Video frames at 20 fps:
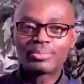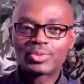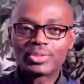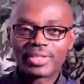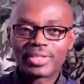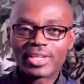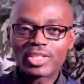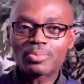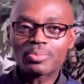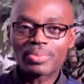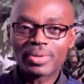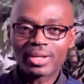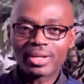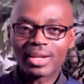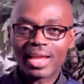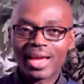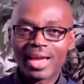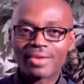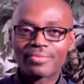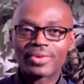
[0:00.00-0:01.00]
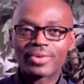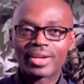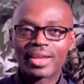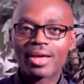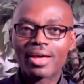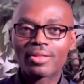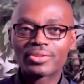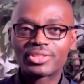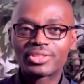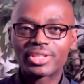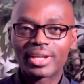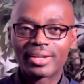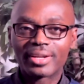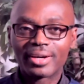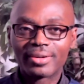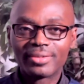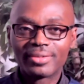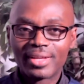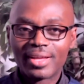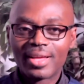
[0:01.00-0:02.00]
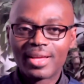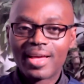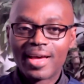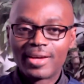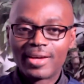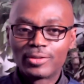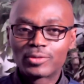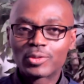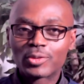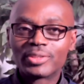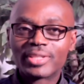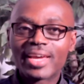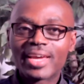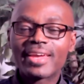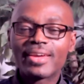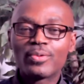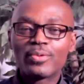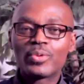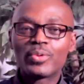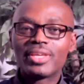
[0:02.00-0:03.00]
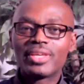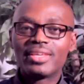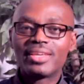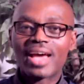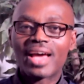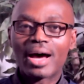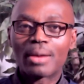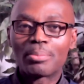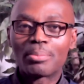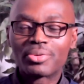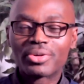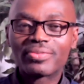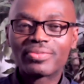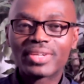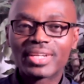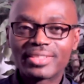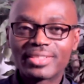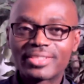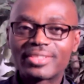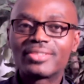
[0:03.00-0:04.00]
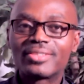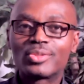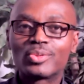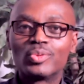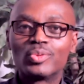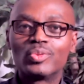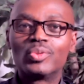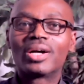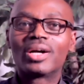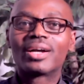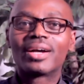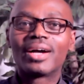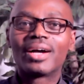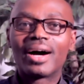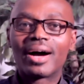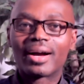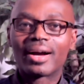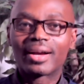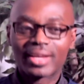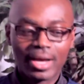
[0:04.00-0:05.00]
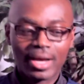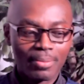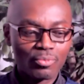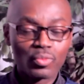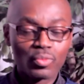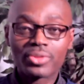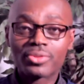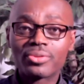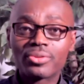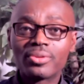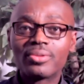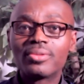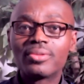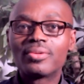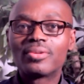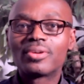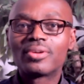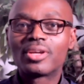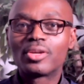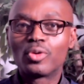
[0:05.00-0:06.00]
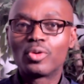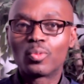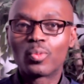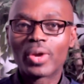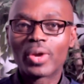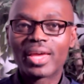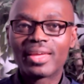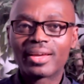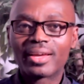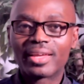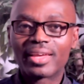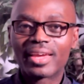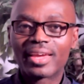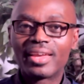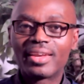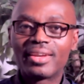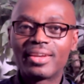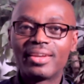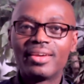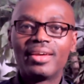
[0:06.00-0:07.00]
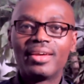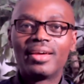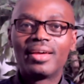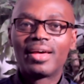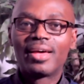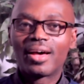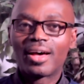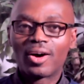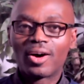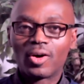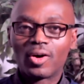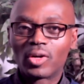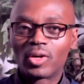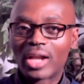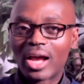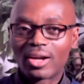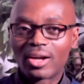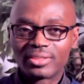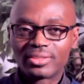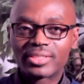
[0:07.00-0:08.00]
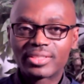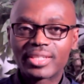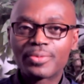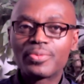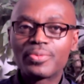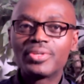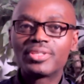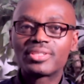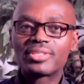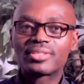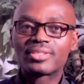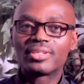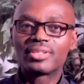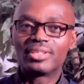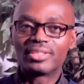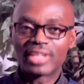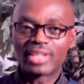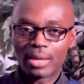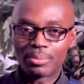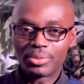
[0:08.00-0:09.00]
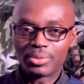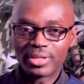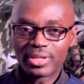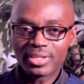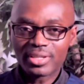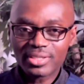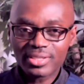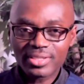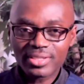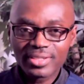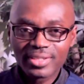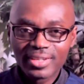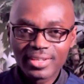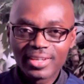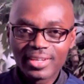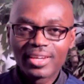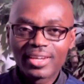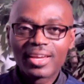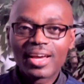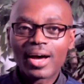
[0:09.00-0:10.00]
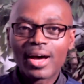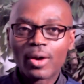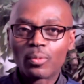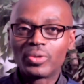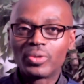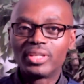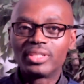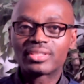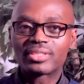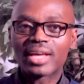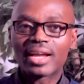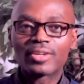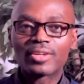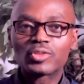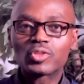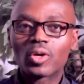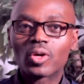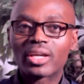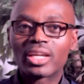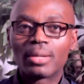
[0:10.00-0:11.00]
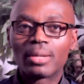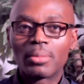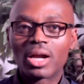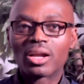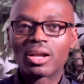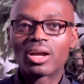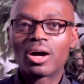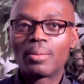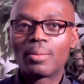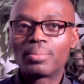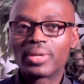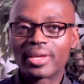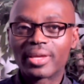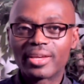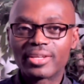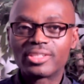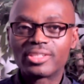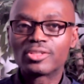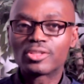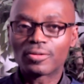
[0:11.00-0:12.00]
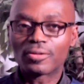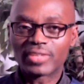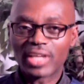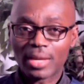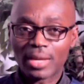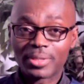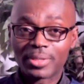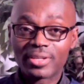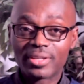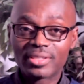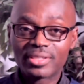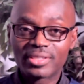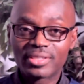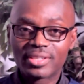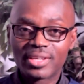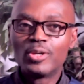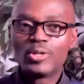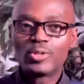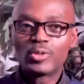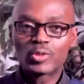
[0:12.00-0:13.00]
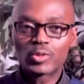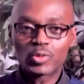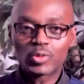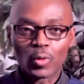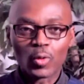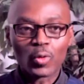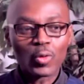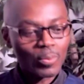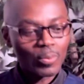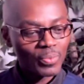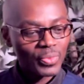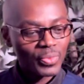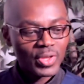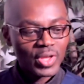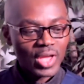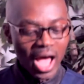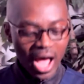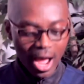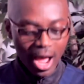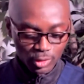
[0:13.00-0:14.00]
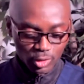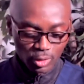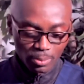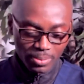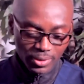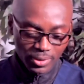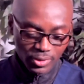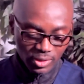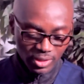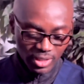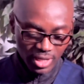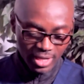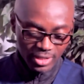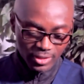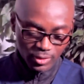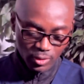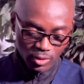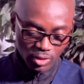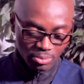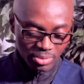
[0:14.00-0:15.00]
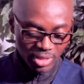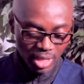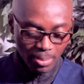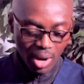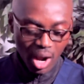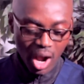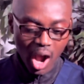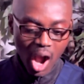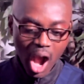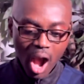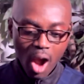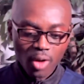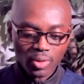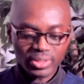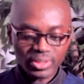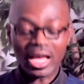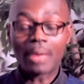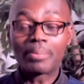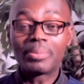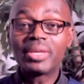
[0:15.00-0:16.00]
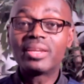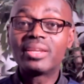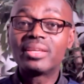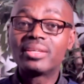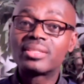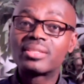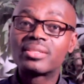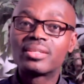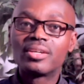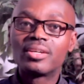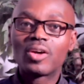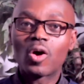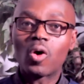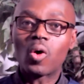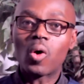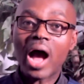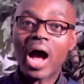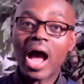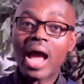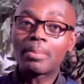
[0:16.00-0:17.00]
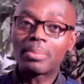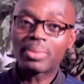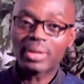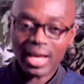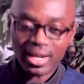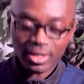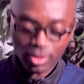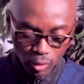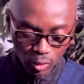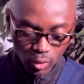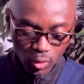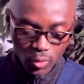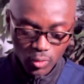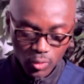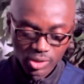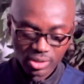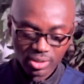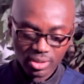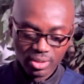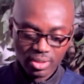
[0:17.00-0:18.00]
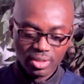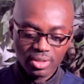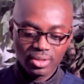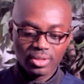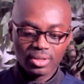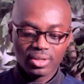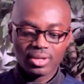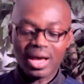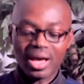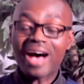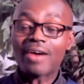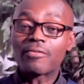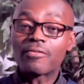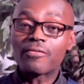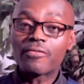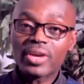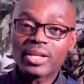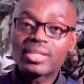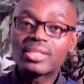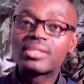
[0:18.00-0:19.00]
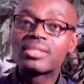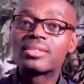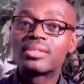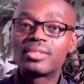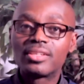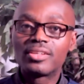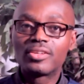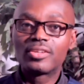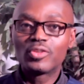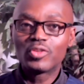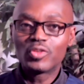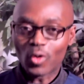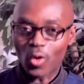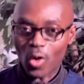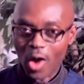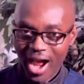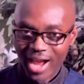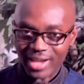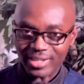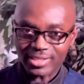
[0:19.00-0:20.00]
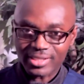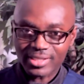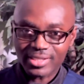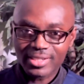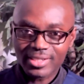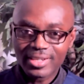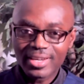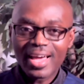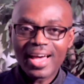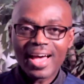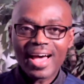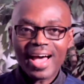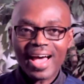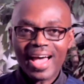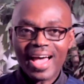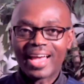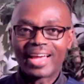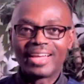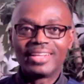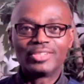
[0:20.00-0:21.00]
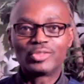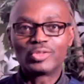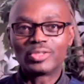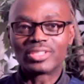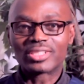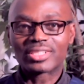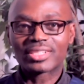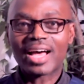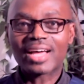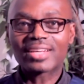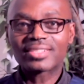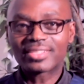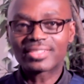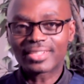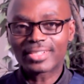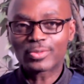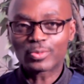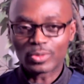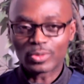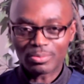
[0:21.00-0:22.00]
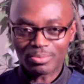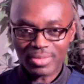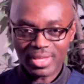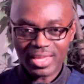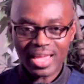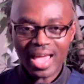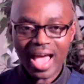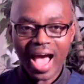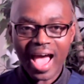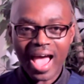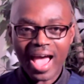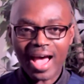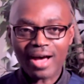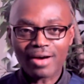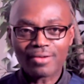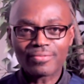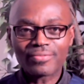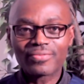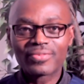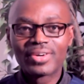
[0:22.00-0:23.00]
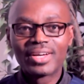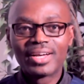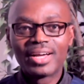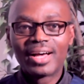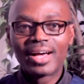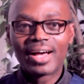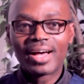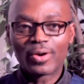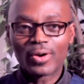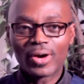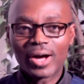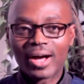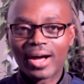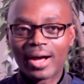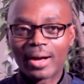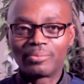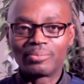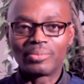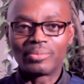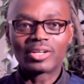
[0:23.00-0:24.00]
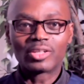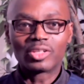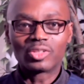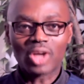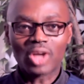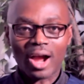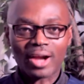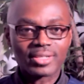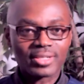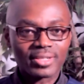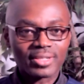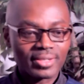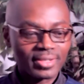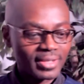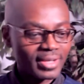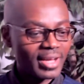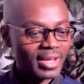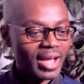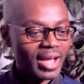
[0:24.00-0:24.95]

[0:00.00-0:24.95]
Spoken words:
to Dayspring Life and Health Channel. Today we are privileged to come with your way again on our series in diabetes. We started talking about the complications of diabetes. So our topic today is going to be about how diabetes or high blood glucose affect your eyes. And to discuss this with me, I have Dr.